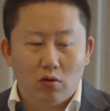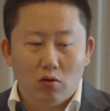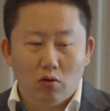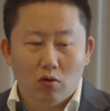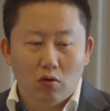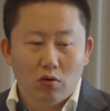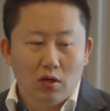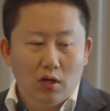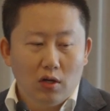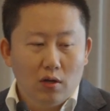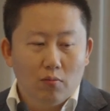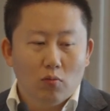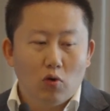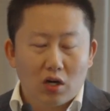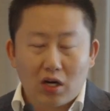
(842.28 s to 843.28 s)
or
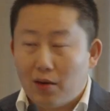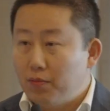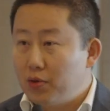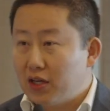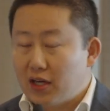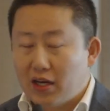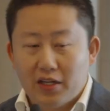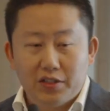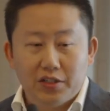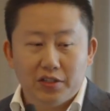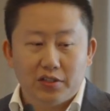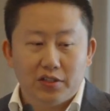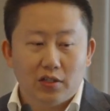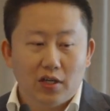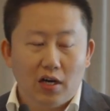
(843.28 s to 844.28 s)
more
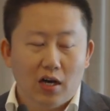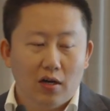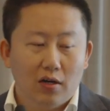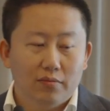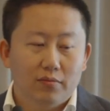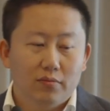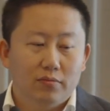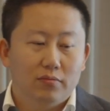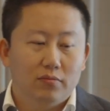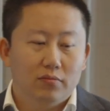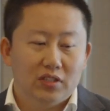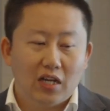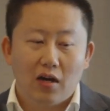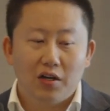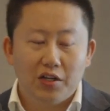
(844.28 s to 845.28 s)
complicated
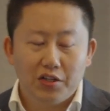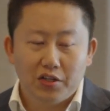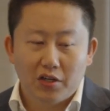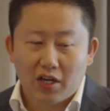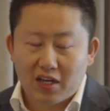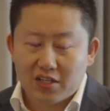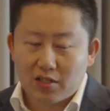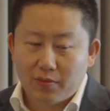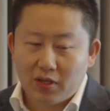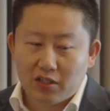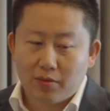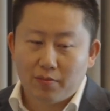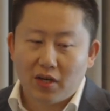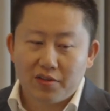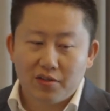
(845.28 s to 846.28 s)
nonlinear
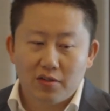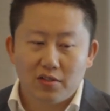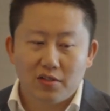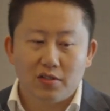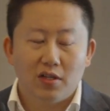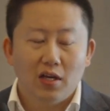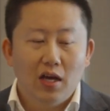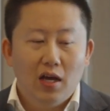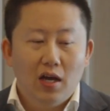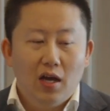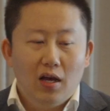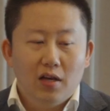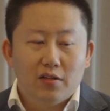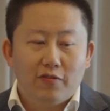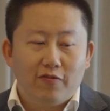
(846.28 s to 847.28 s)
estimation methods,
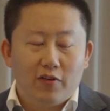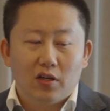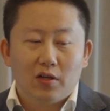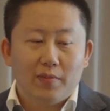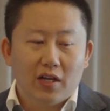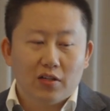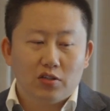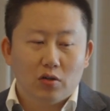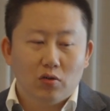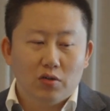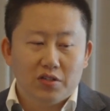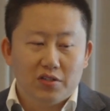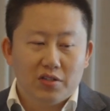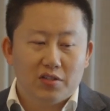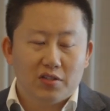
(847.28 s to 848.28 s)
the fundamental
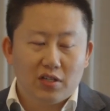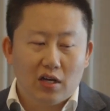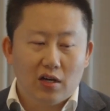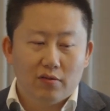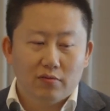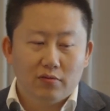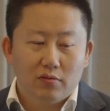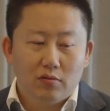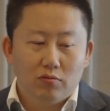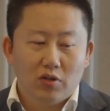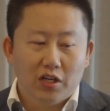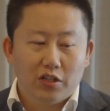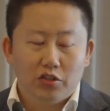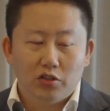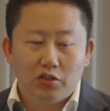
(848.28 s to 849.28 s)
is this
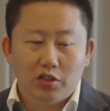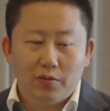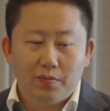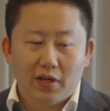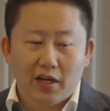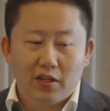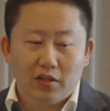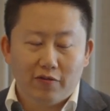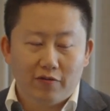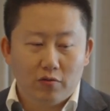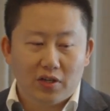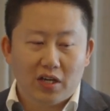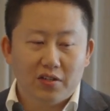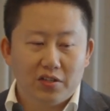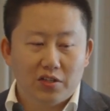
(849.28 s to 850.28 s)
relationship, and if you
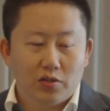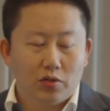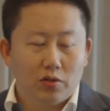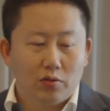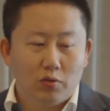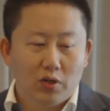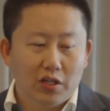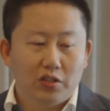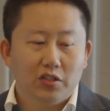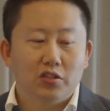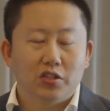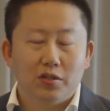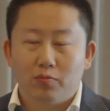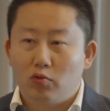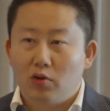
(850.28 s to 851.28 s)
get this
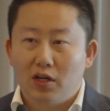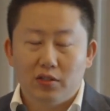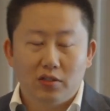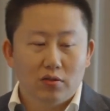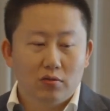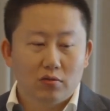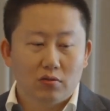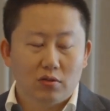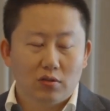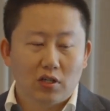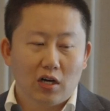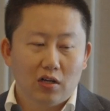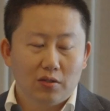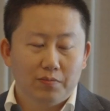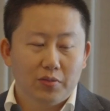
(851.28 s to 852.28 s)
relationship right, you
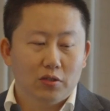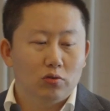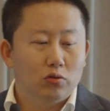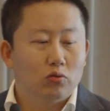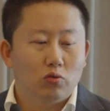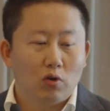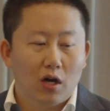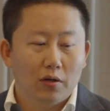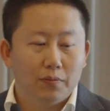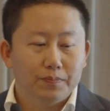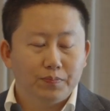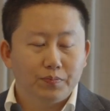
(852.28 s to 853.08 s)
can't be too wrong.